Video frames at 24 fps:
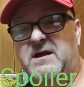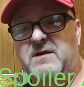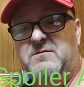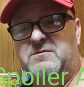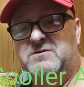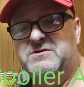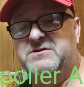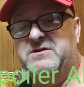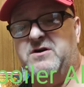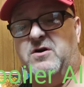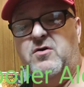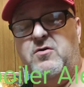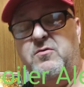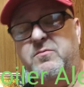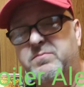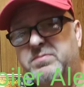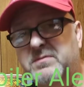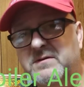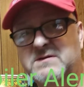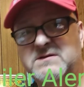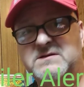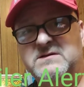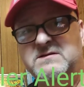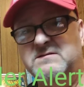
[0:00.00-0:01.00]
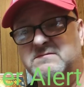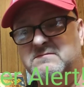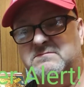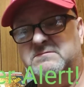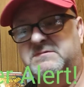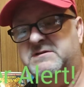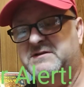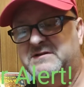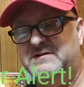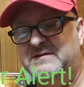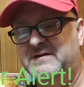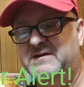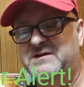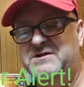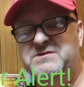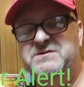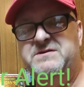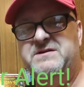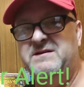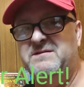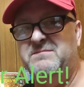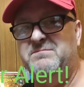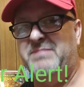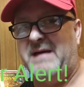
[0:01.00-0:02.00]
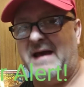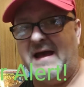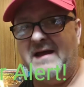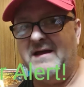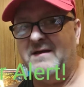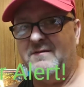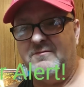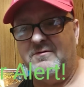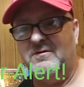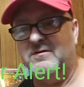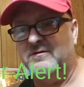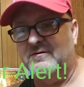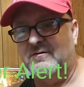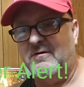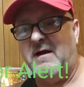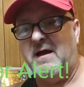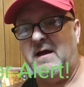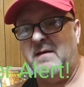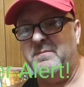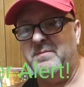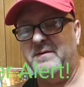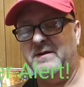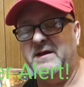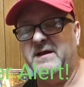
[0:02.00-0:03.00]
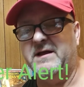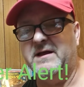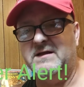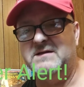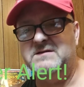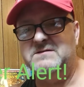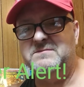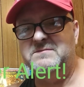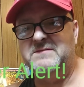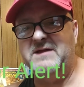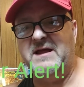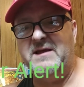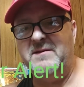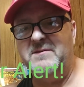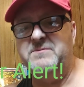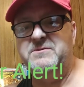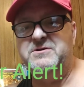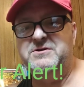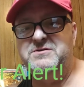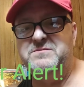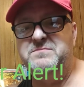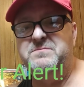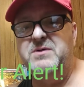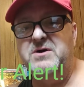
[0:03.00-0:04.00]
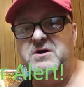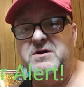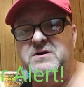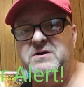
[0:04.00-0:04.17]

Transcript: it was dope. It's just they just didn't pack it worth crap, and they got some damaged